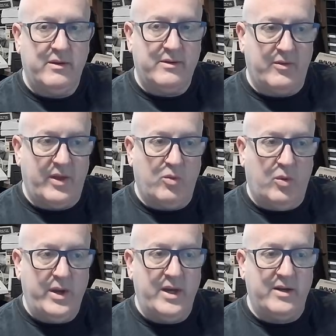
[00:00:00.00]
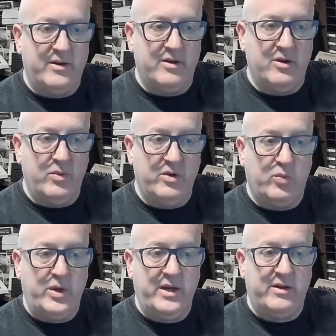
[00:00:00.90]
So then what we need to do
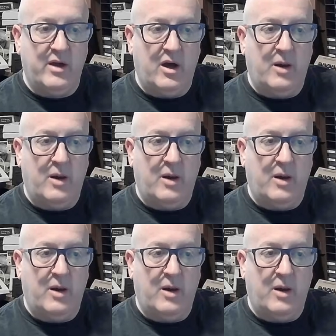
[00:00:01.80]
is we need to